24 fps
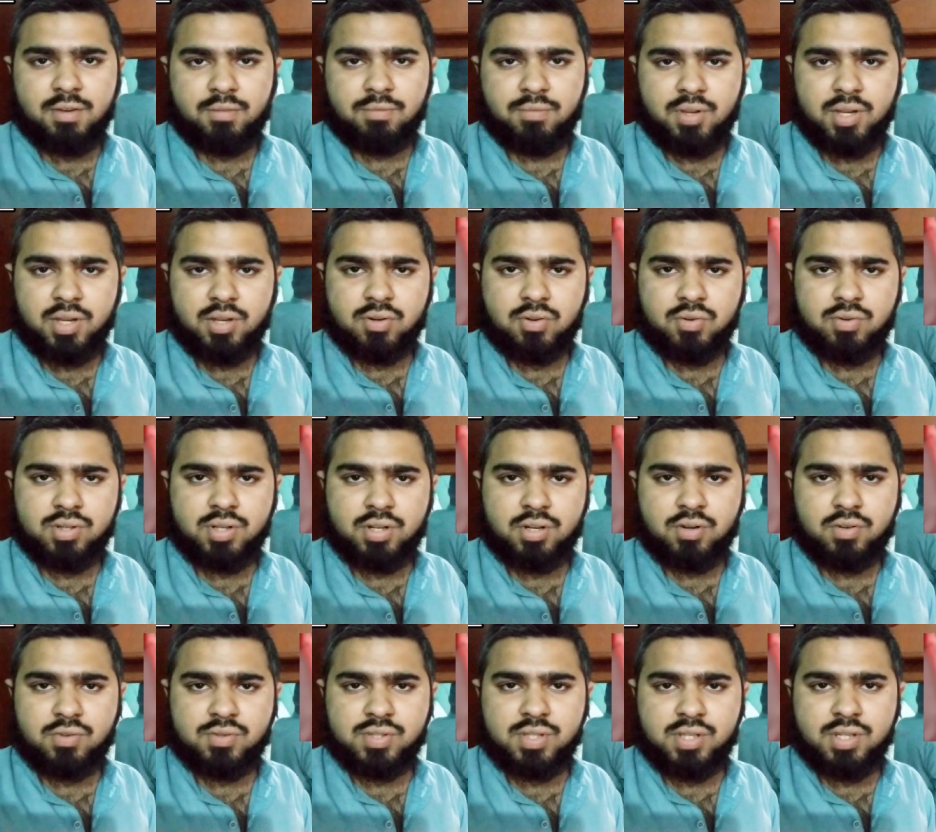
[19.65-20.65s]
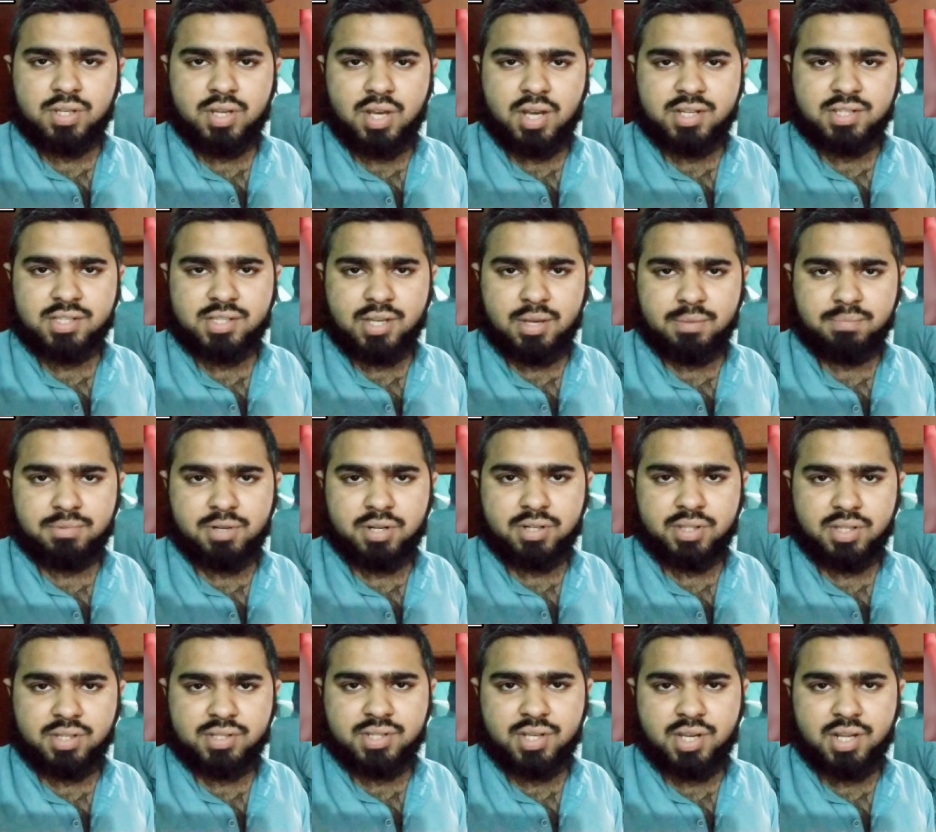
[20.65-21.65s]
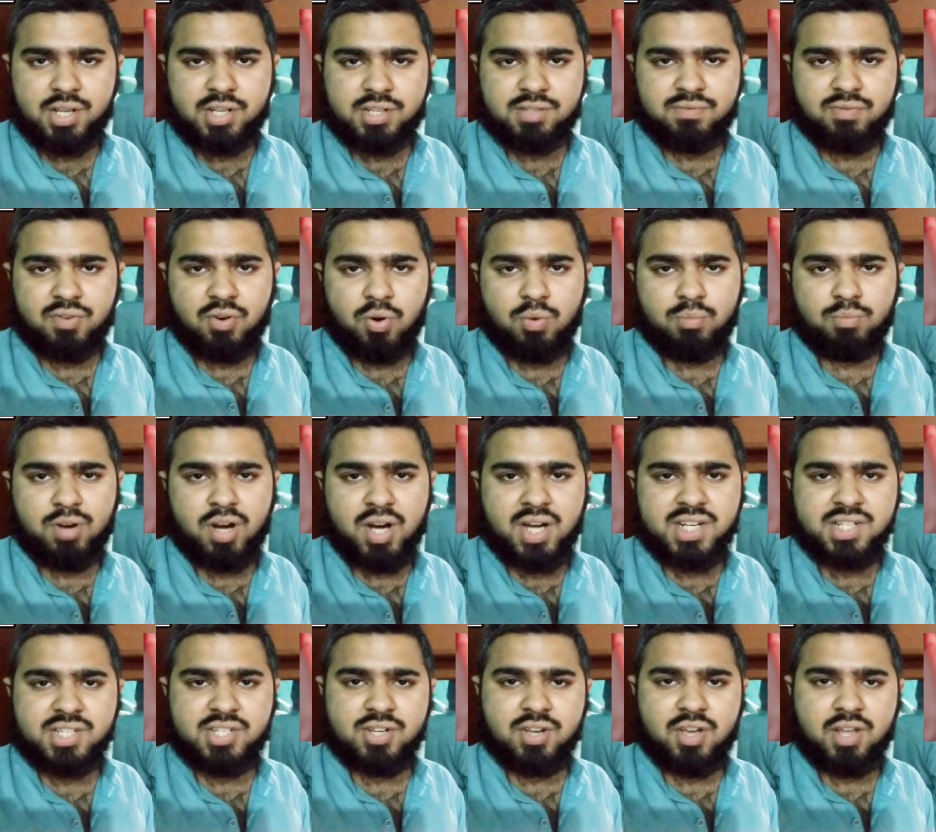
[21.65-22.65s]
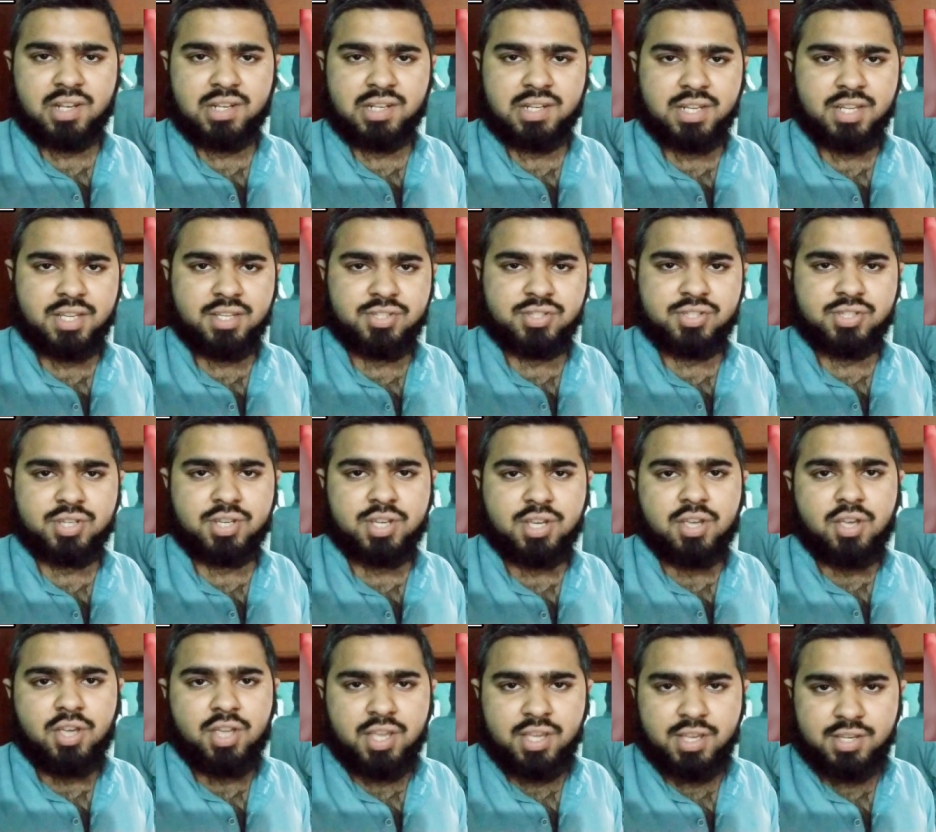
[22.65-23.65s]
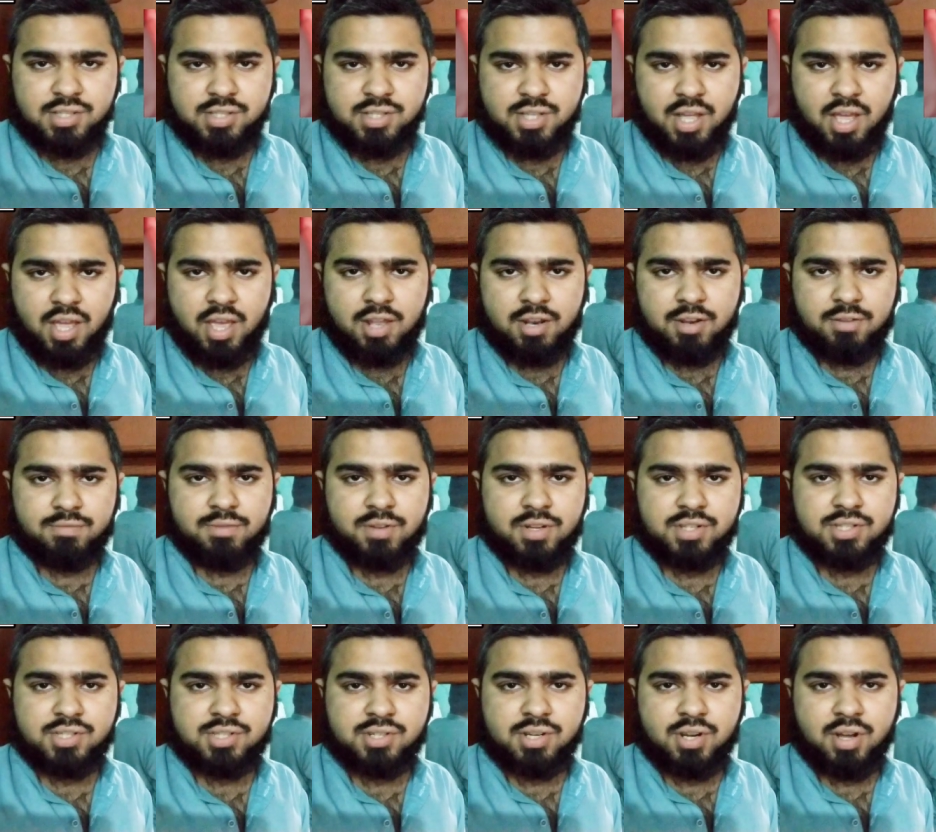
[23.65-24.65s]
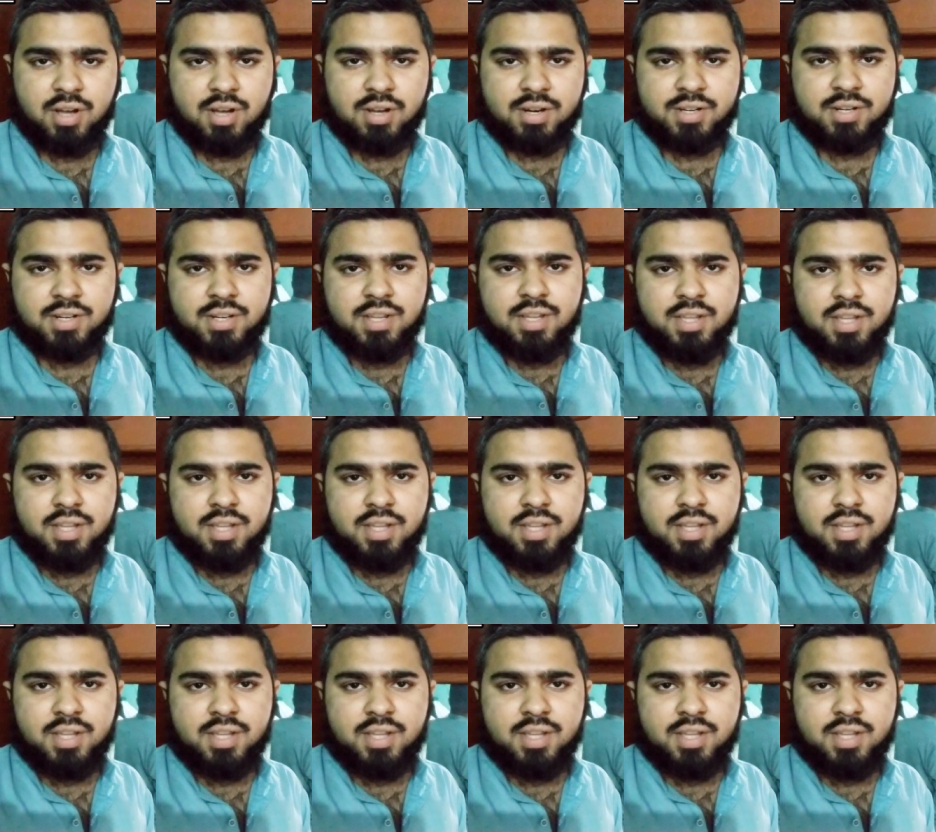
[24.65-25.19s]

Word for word: where Ronda Rousey accepted the challenge for Marshawn Lynch is the NFL star